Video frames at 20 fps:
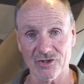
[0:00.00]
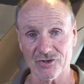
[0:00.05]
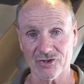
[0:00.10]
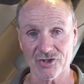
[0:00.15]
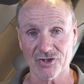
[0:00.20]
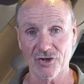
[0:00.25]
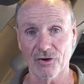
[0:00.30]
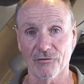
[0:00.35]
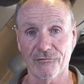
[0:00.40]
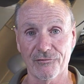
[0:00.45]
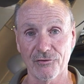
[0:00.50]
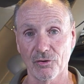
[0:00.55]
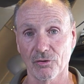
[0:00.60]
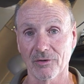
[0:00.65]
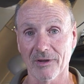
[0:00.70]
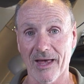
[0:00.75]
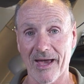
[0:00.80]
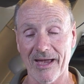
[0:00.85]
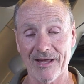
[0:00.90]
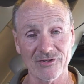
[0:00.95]
steel fuel
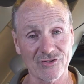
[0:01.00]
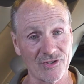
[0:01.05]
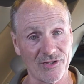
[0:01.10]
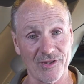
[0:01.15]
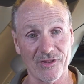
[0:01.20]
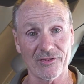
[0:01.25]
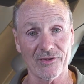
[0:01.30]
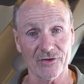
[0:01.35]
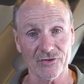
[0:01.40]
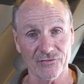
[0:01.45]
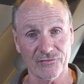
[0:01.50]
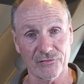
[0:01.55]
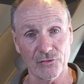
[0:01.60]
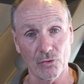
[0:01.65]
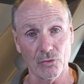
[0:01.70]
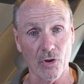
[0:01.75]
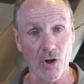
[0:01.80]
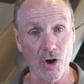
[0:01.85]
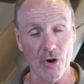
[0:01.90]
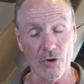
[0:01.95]
lines, and then there's
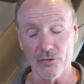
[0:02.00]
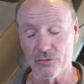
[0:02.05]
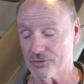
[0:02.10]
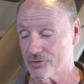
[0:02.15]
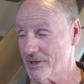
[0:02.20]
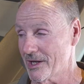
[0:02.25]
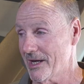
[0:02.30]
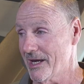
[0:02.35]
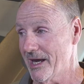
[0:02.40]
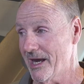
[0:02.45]
fuel hose.